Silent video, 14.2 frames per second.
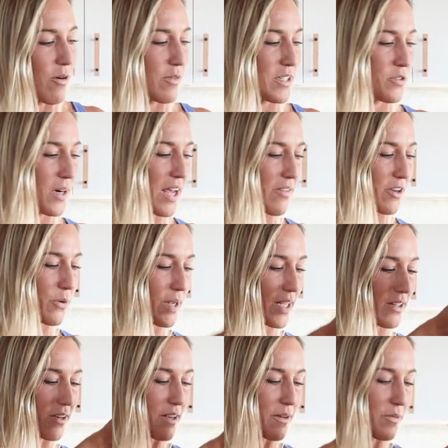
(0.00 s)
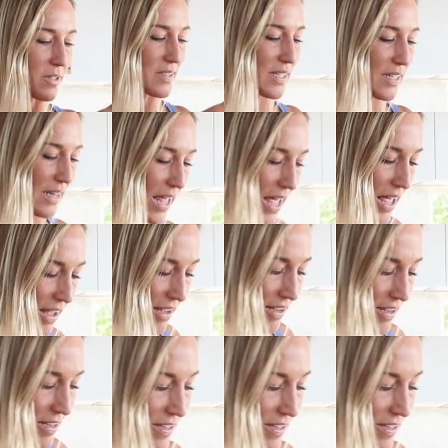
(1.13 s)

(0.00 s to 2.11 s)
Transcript: Oh, do you want to have a quick look at what's in there?